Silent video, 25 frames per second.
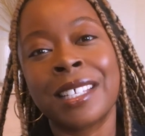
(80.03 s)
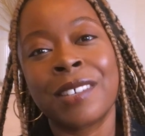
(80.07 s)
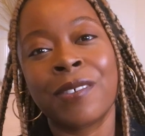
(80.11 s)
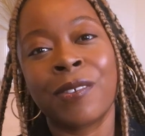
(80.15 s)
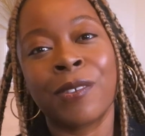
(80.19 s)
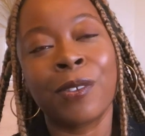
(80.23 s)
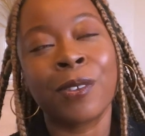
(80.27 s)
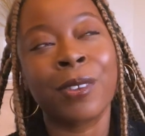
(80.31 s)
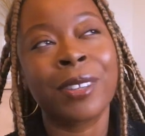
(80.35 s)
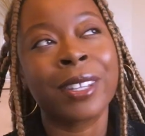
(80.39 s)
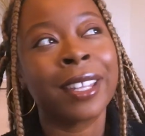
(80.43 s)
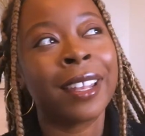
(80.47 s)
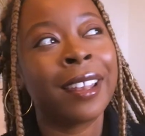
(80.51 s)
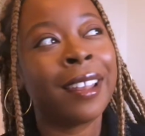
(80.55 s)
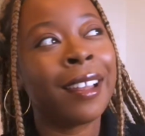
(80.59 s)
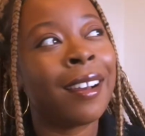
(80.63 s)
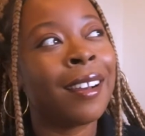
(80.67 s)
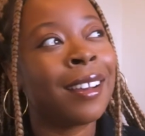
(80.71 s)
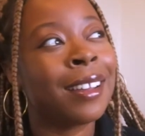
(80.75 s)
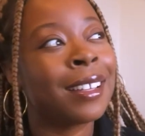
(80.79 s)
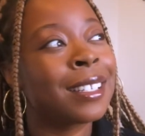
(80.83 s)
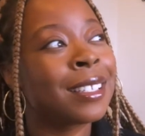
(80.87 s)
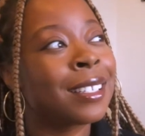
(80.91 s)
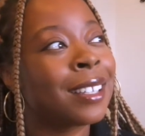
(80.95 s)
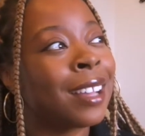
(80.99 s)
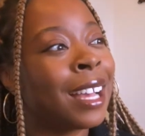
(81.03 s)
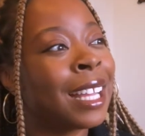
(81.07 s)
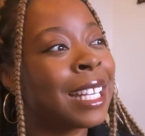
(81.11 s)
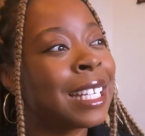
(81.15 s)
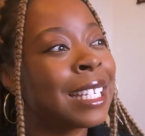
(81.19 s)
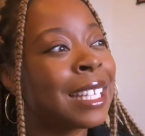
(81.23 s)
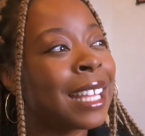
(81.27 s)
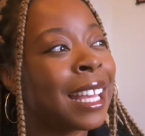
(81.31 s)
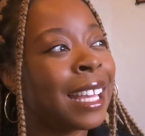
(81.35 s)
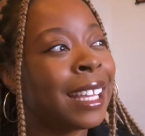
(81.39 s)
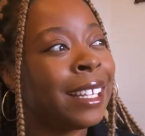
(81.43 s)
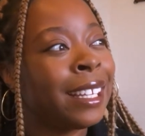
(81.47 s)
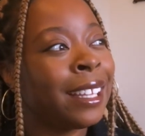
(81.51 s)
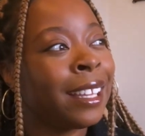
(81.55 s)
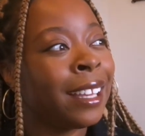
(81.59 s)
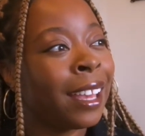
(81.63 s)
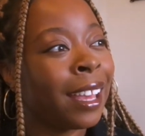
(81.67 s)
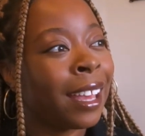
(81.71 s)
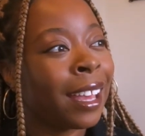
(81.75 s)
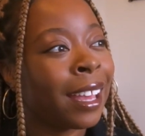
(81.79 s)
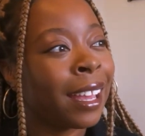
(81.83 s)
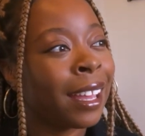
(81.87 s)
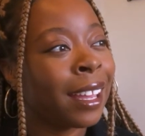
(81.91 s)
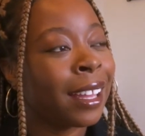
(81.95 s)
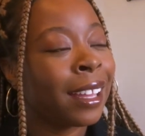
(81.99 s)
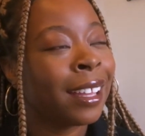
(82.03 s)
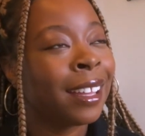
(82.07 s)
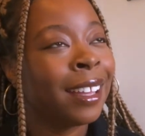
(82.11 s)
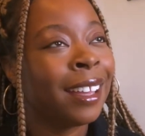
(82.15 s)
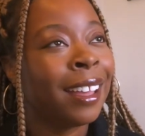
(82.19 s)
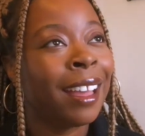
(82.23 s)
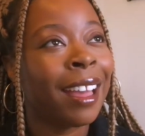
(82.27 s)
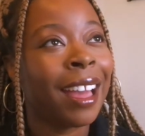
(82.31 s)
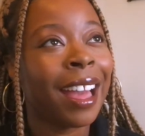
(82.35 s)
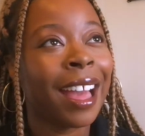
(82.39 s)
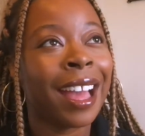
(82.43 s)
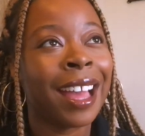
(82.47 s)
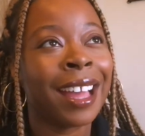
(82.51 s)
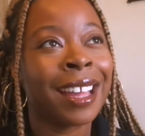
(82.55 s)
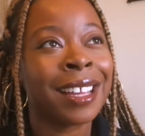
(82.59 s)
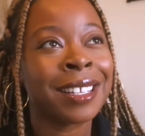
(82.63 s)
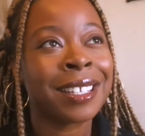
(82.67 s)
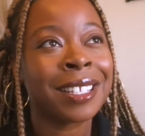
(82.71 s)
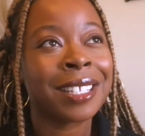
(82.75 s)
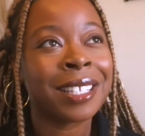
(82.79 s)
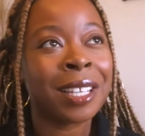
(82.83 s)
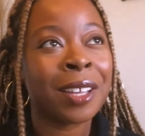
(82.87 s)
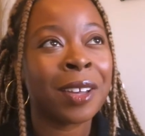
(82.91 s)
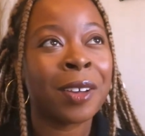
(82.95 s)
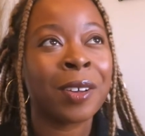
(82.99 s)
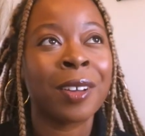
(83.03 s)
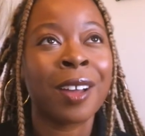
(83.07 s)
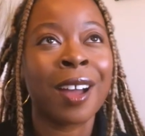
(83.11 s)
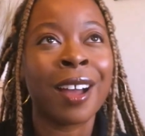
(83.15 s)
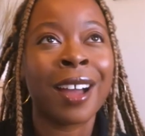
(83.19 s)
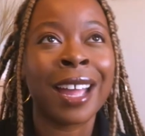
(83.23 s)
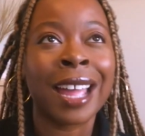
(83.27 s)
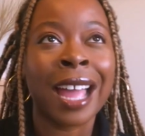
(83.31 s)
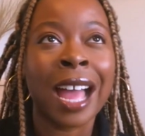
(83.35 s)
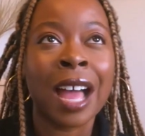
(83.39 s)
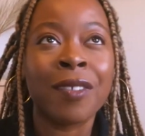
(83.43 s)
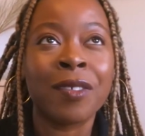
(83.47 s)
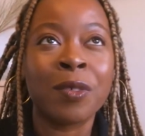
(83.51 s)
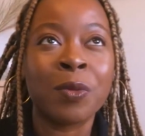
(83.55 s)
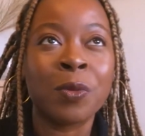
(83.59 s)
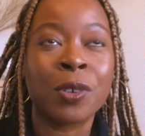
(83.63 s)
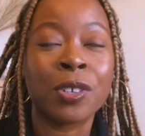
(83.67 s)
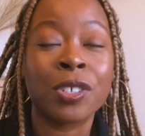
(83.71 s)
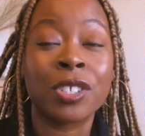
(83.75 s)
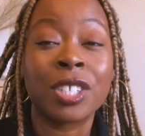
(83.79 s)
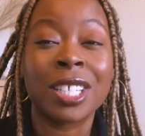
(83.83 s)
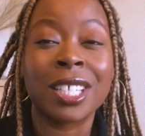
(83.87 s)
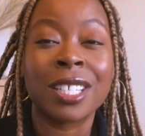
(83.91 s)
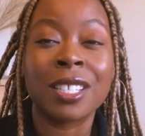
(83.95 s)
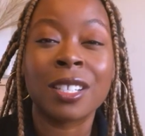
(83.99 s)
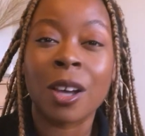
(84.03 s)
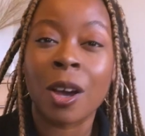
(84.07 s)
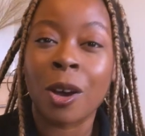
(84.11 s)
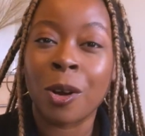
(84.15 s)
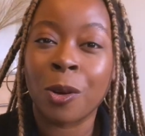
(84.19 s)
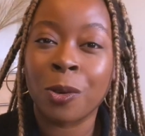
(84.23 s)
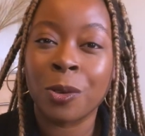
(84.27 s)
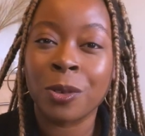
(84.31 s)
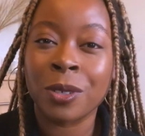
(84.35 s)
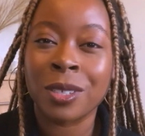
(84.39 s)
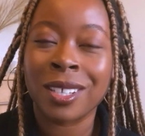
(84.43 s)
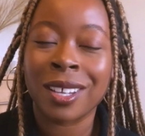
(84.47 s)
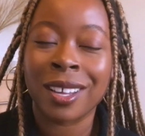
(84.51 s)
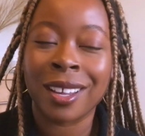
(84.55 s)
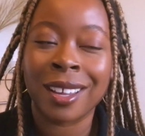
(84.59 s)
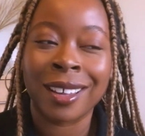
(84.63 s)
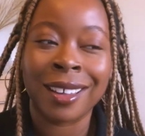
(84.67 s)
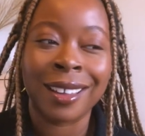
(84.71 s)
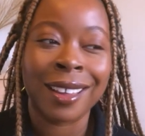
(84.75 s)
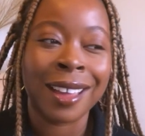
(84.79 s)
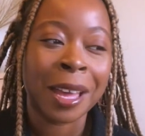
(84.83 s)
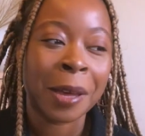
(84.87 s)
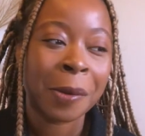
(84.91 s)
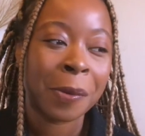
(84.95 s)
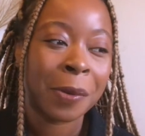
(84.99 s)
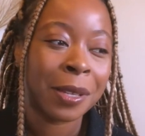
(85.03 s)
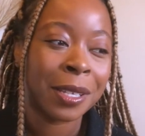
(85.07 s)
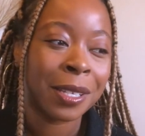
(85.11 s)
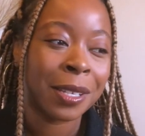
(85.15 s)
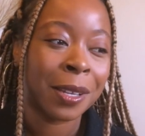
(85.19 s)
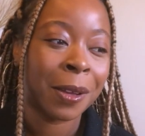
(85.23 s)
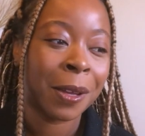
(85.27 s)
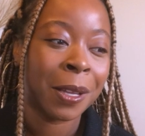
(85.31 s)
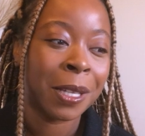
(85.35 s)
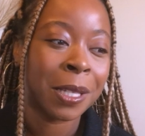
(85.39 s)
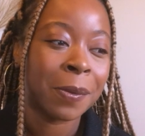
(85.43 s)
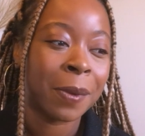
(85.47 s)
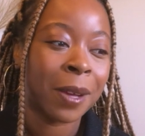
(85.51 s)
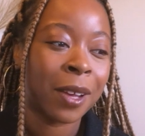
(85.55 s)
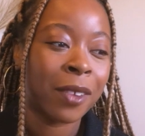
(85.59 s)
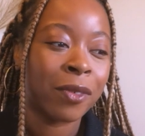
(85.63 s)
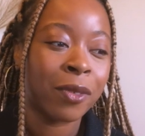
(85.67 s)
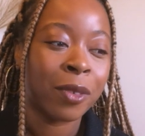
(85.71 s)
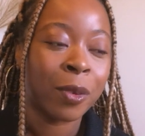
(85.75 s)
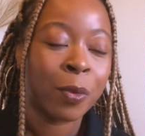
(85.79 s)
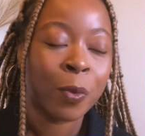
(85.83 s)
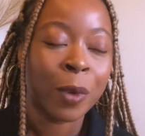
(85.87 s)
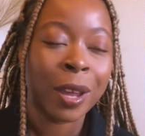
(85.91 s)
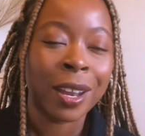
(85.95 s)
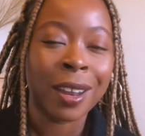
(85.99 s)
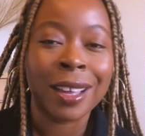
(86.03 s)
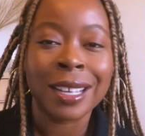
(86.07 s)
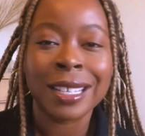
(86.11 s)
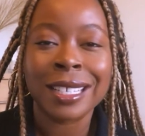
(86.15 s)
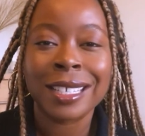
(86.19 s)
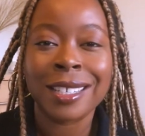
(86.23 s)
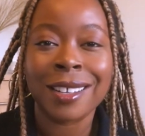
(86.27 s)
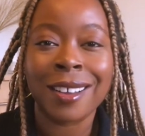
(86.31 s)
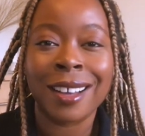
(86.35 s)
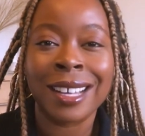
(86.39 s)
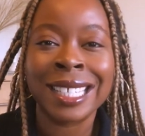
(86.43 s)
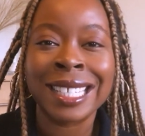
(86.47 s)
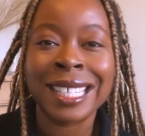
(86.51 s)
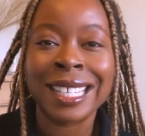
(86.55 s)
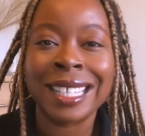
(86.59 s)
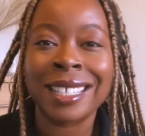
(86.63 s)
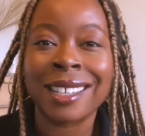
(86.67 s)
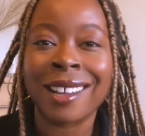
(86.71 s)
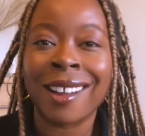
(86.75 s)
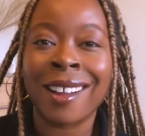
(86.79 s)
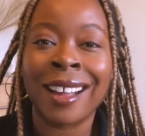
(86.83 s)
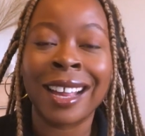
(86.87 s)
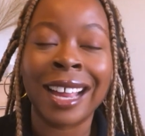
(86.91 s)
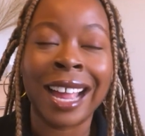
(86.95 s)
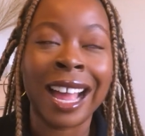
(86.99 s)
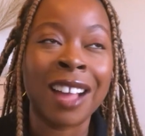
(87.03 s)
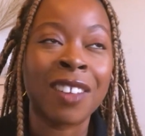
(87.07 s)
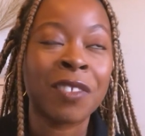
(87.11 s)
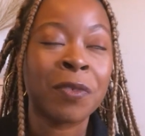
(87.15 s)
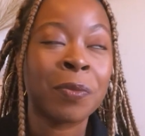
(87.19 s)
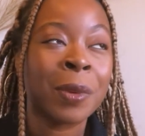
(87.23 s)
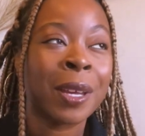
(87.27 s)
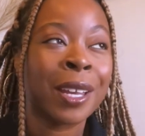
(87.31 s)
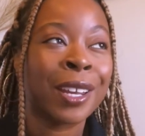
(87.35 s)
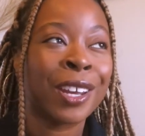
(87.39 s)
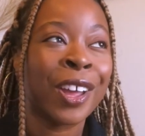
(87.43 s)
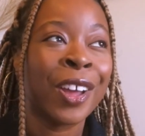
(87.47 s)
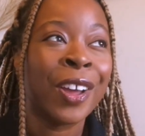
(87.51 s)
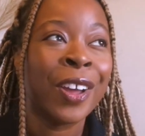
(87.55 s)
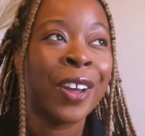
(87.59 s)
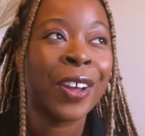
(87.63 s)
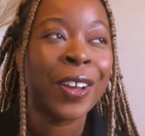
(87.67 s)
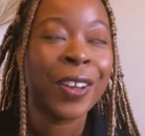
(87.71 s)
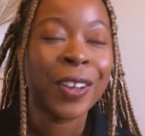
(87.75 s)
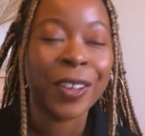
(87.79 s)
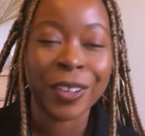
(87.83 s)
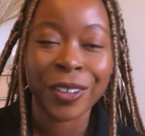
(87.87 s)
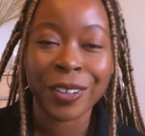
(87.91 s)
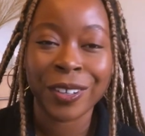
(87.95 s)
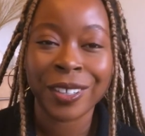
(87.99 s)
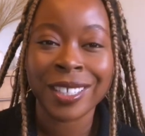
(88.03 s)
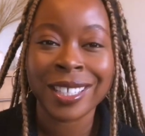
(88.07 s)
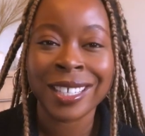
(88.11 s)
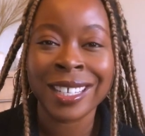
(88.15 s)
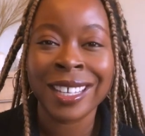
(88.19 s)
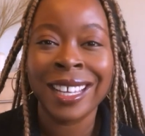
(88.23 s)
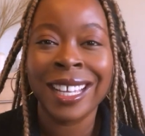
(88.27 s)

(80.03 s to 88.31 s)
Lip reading: for the last, I'd say, year. And so I haven't watched his older episodes, but from when I started, I have been hooked.